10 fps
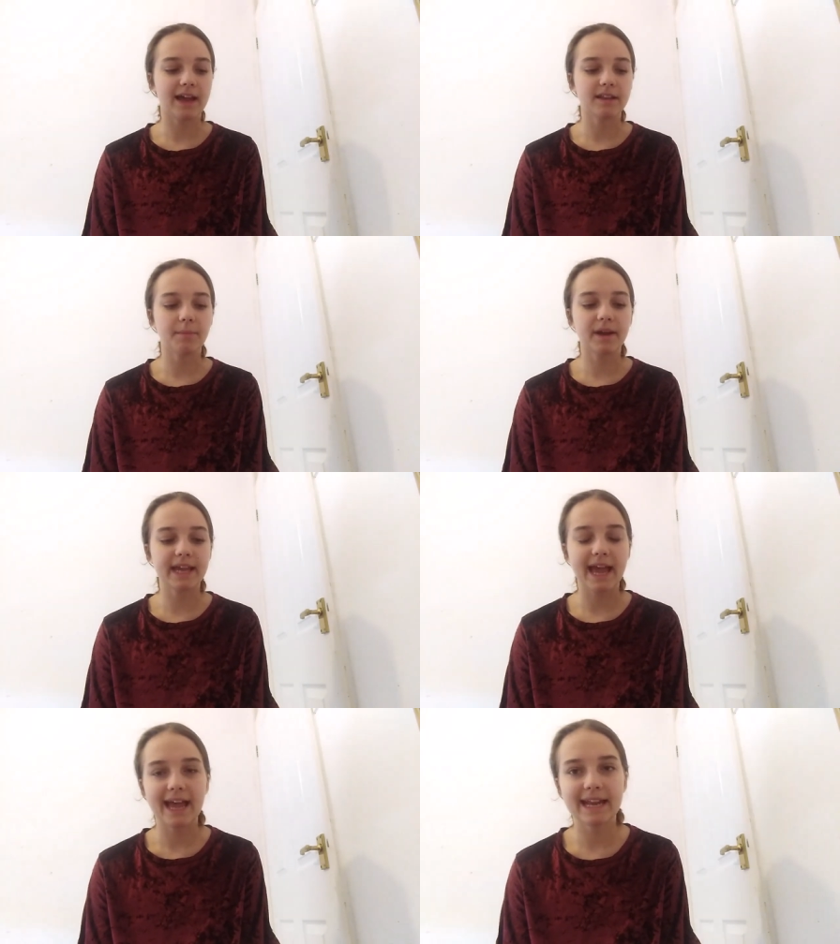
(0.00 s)
and they might
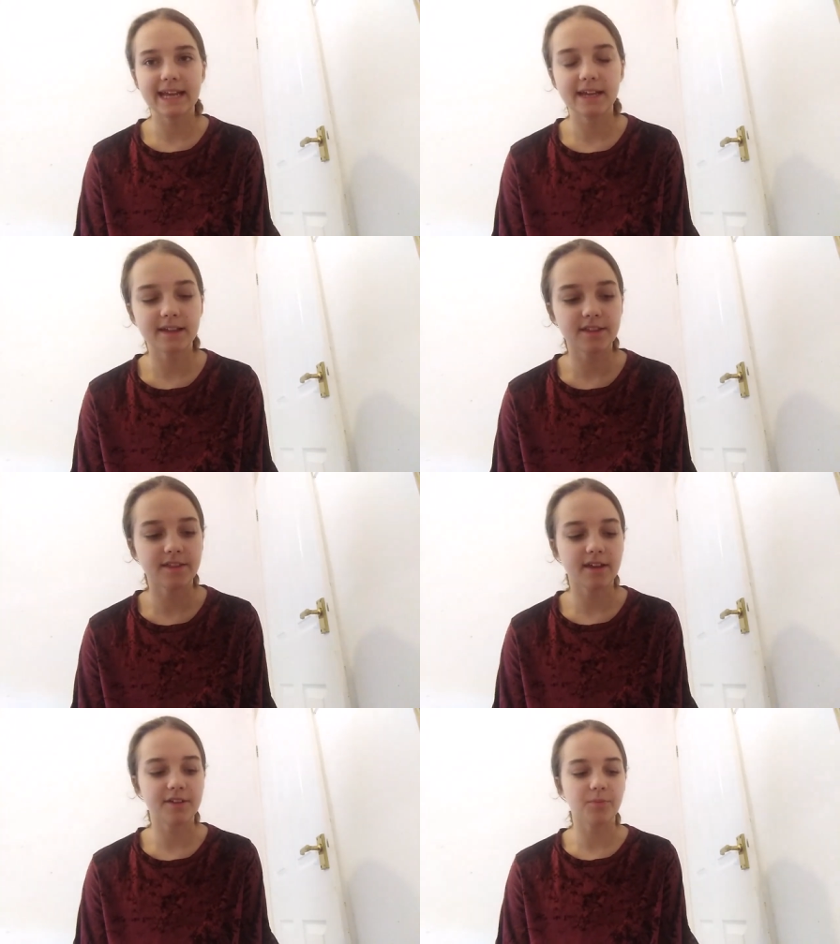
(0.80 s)
get
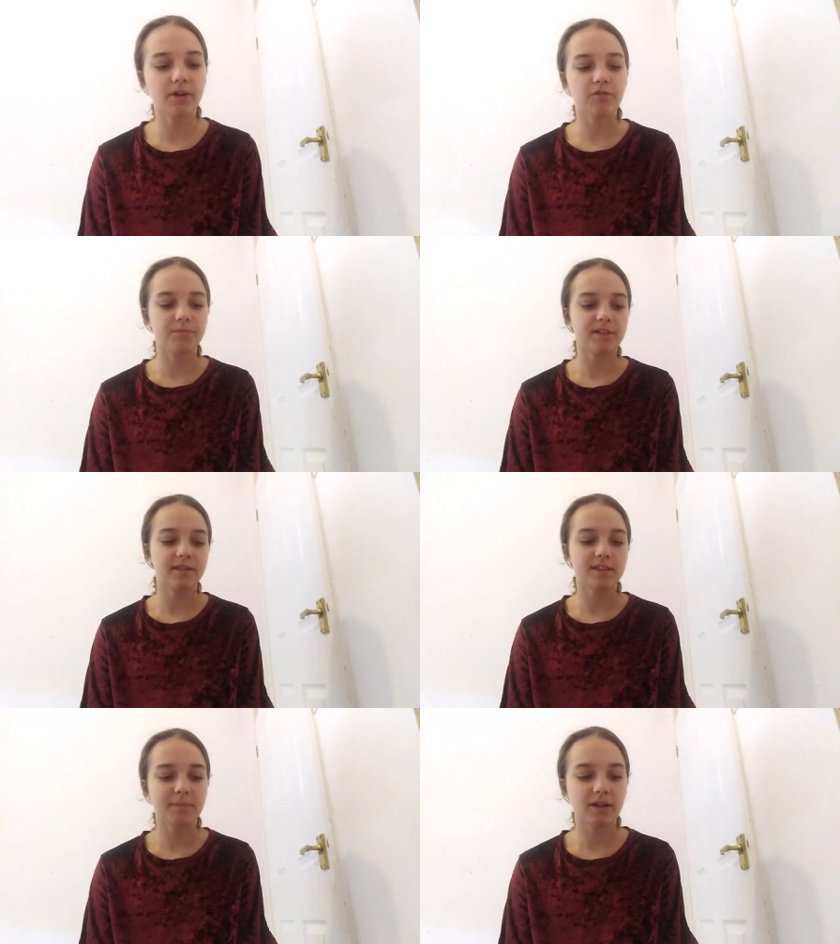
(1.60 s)
headaches as well from
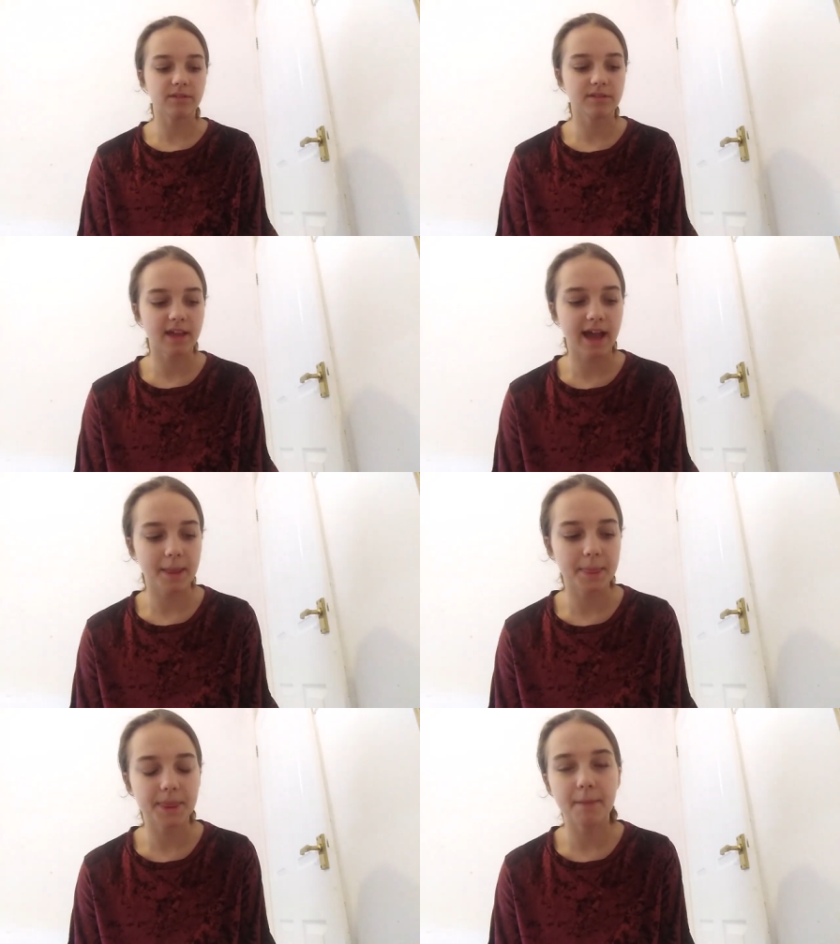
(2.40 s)
certain smells,
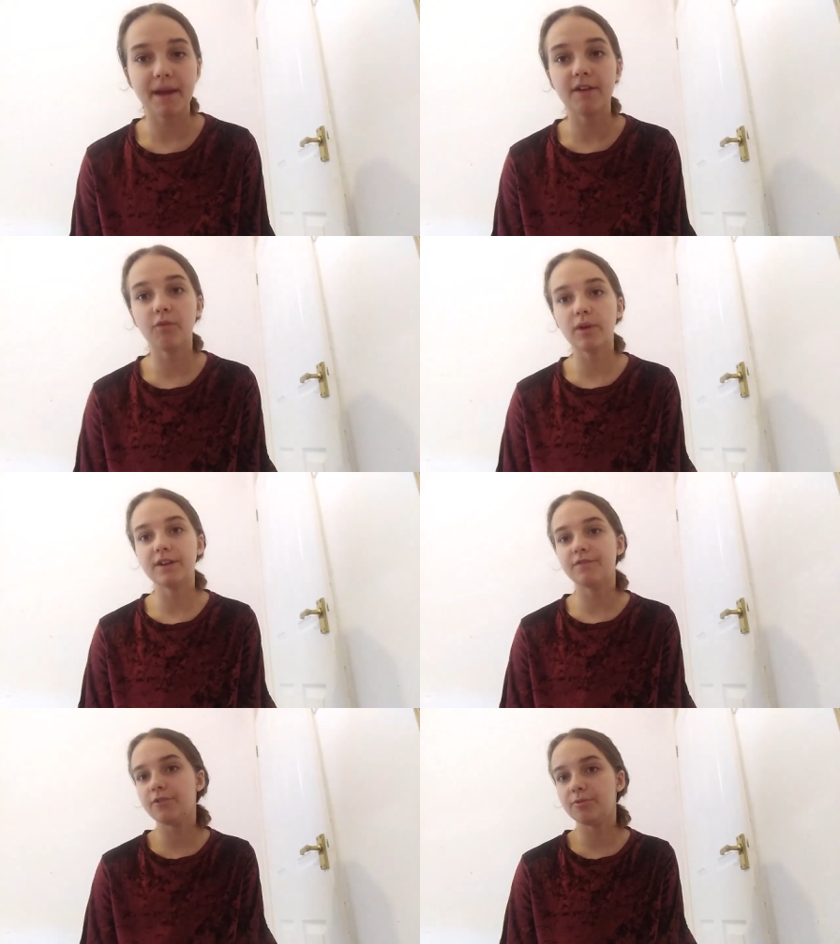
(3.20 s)
and they may
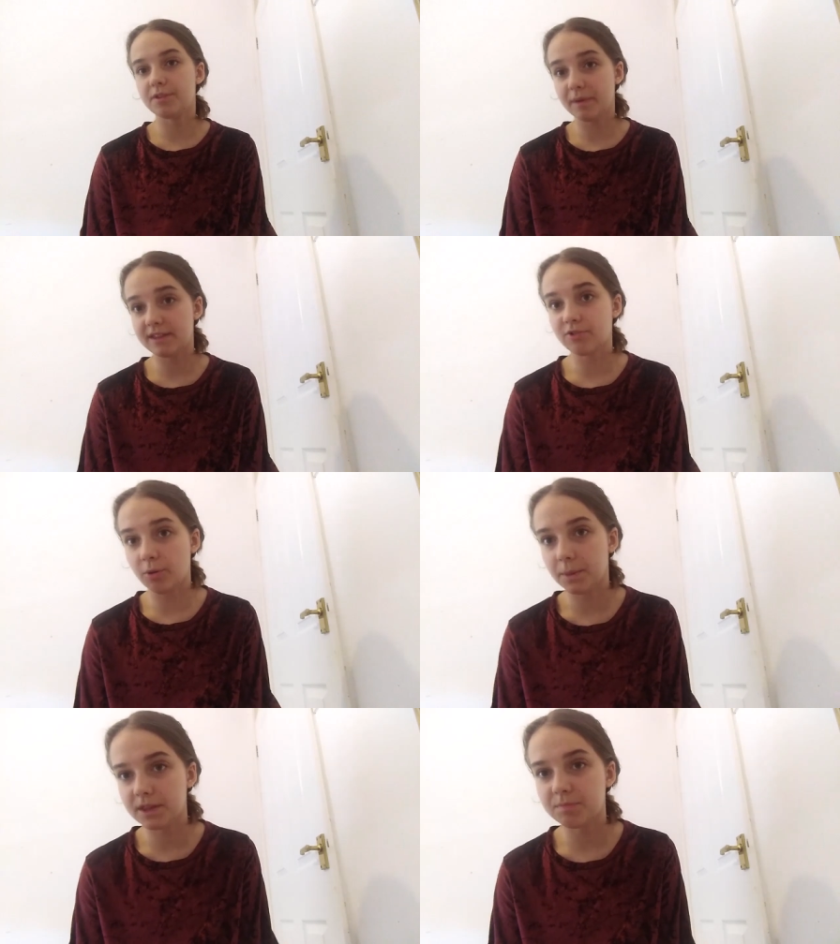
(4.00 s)
avoid foods based
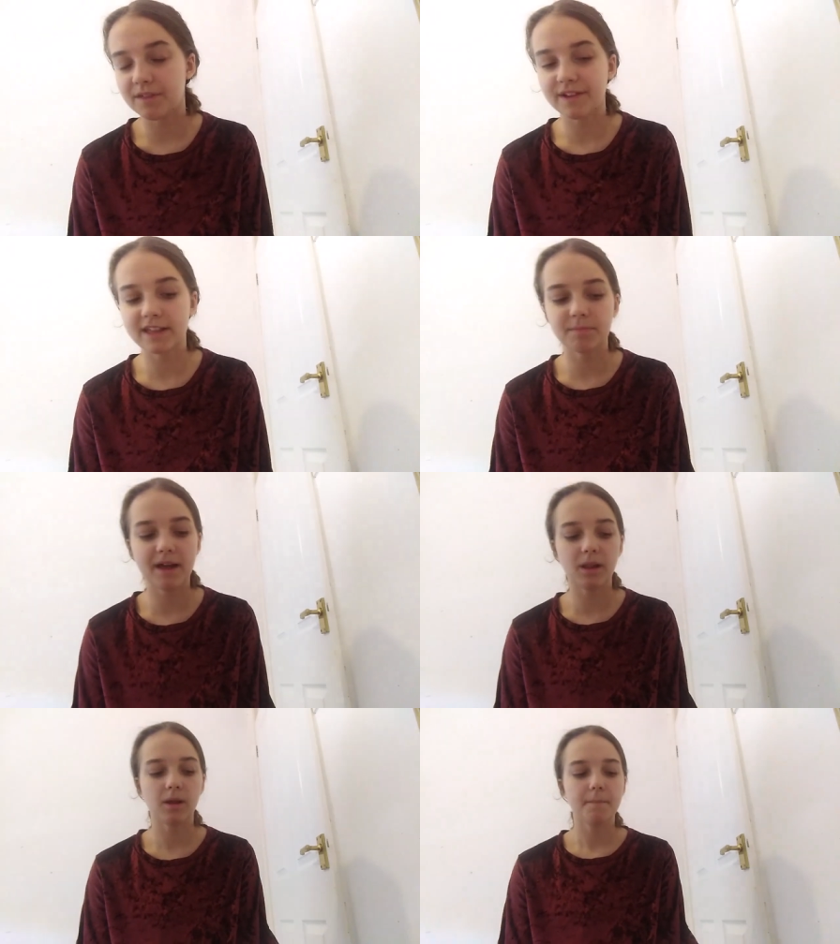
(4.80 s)
on the specific
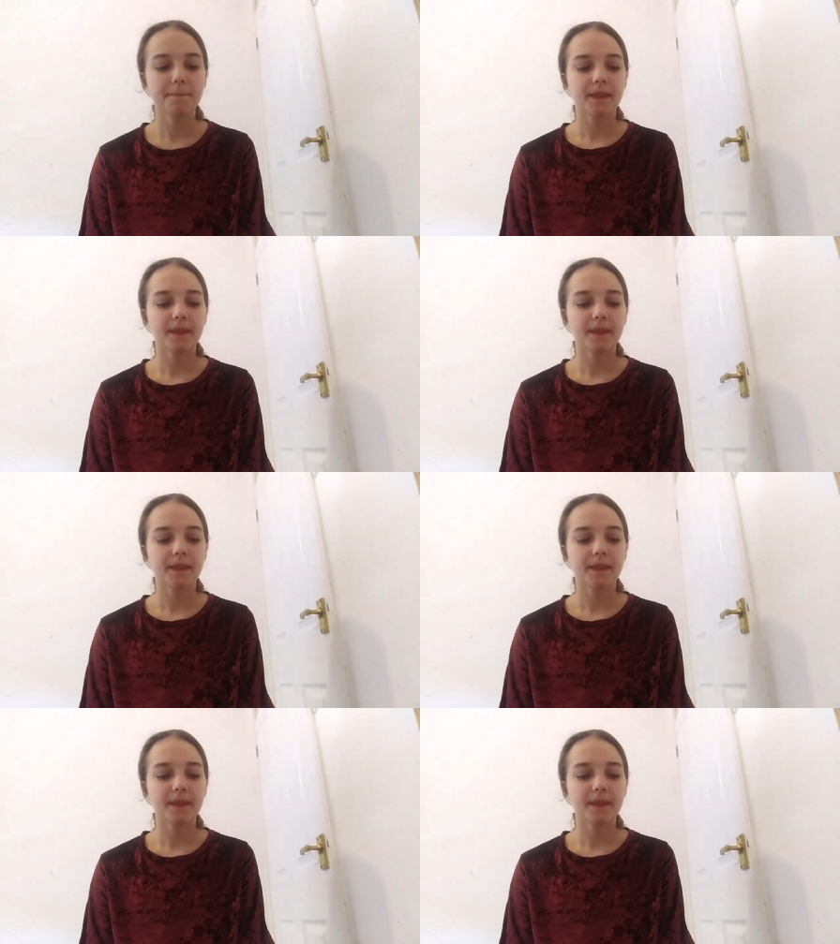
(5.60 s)
smell.